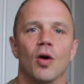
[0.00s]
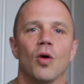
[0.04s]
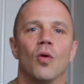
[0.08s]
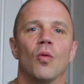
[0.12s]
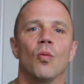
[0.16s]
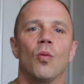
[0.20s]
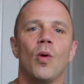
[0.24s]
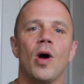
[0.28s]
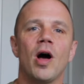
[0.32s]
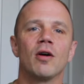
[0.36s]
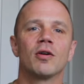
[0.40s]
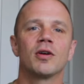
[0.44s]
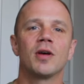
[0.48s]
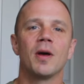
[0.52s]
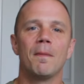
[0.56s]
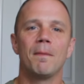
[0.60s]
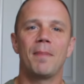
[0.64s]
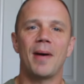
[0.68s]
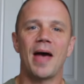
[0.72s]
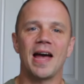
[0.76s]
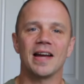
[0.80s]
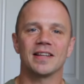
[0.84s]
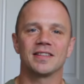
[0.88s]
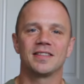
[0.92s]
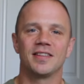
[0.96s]
Welcome
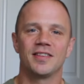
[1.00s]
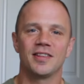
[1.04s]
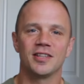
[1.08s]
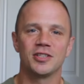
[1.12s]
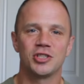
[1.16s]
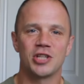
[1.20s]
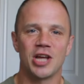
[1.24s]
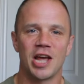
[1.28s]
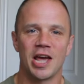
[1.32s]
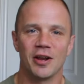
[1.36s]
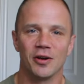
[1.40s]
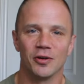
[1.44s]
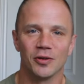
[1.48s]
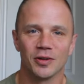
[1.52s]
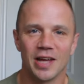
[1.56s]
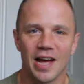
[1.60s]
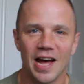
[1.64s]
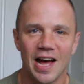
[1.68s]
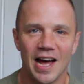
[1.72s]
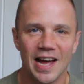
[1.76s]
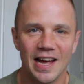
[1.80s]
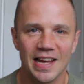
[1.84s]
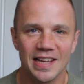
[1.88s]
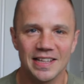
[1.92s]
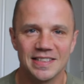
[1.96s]
back to the channel,
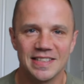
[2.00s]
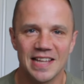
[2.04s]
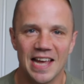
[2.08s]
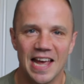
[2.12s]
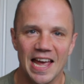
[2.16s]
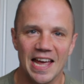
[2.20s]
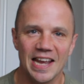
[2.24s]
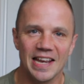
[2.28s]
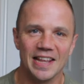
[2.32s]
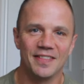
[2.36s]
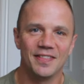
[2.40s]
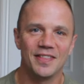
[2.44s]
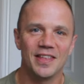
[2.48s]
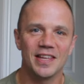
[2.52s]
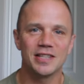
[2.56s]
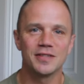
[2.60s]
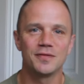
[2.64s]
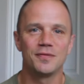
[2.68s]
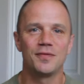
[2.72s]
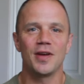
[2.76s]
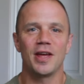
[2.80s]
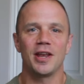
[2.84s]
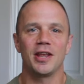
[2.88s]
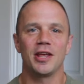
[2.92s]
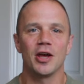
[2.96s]
guys, and in
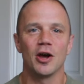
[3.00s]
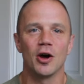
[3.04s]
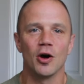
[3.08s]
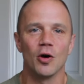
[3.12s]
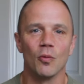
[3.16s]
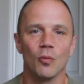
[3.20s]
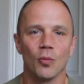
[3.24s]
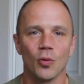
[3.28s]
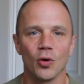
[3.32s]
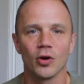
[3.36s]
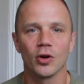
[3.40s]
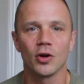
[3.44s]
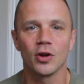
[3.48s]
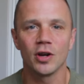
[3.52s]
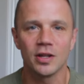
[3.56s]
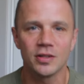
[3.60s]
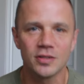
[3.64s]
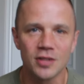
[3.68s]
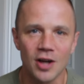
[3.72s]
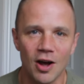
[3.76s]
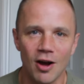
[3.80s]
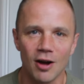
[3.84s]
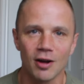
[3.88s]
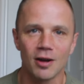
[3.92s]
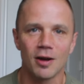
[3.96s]
this video we're going to
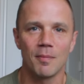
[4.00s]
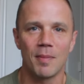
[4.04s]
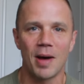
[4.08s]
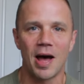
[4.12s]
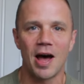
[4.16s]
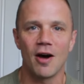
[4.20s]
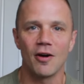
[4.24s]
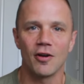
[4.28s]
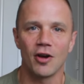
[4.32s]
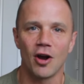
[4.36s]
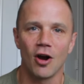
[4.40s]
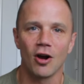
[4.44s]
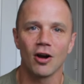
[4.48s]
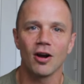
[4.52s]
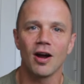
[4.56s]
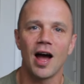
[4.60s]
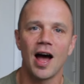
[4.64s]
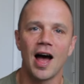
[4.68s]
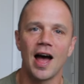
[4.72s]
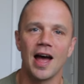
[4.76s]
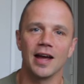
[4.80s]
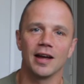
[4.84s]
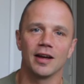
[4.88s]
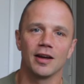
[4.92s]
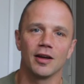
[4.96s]
talk about our
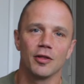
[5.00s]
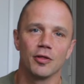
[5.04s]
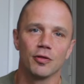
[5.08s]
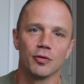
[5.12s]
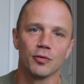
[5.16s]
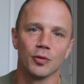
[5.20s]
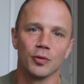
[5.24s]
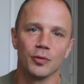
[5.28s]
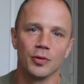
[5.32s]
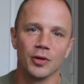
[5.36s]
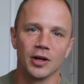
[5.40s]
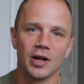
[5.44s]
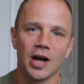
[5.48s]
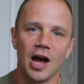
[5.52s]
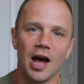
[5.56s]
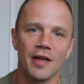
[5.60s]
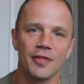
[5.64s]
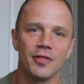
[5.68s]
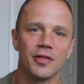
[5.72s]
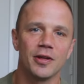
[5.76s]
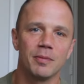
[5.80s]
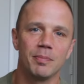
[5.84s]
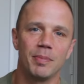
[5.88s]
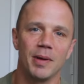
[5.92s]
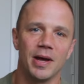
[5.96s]
hike through the
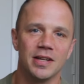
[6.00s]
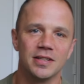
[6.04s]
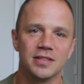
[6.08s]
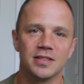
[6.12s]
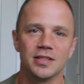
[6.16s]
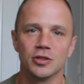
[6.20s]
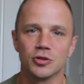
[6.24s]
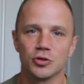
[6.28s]
Gothic Basin